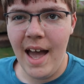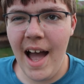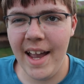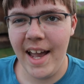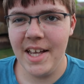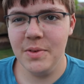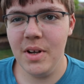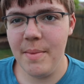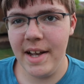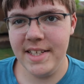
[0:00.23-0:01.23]
Hi guys,
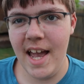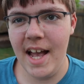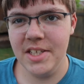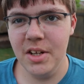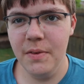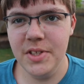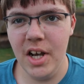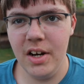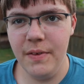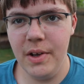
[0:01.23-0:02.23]
welcome back to
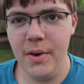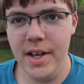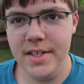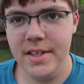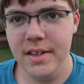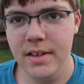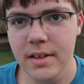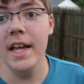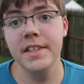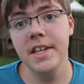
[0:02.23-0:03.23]
Astrophotography Quest.
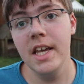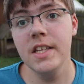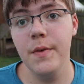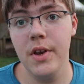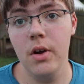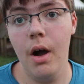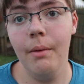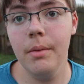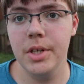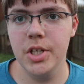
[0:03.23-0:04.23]
In today's video,
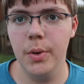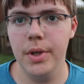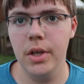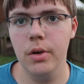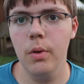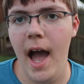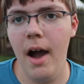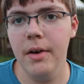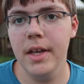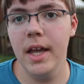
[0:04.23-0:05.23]
I'm going to be showing you
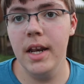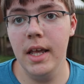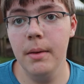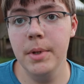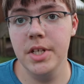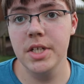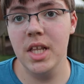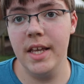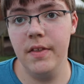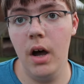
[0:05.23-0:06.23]
how to get images like the